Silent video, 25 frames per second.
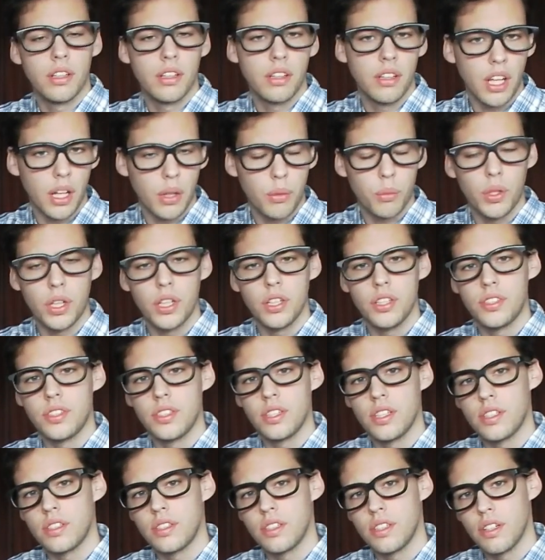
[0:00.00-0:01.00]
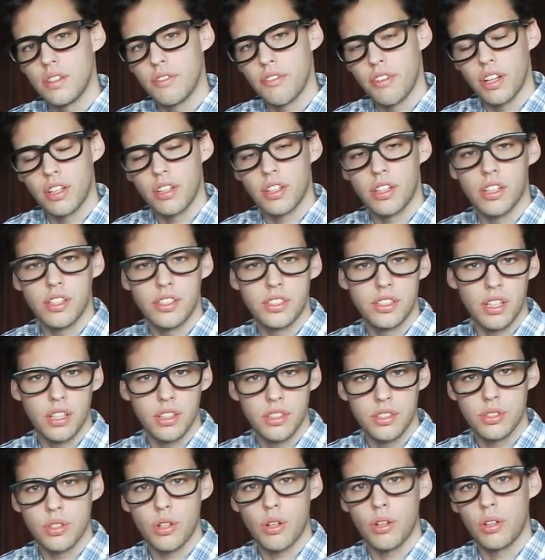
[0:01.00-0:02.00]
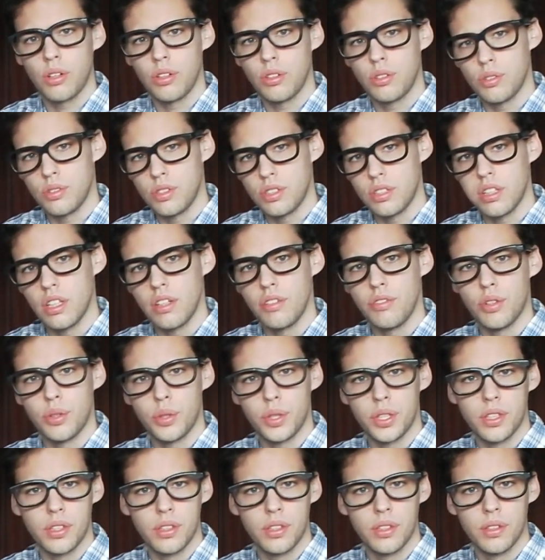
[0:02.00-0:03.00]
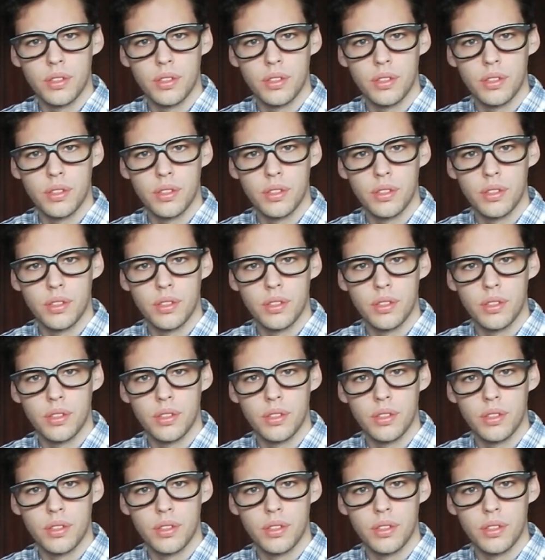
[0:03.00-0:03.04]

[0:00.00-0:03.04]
Like when He says that a father can sell his daughter to slavery.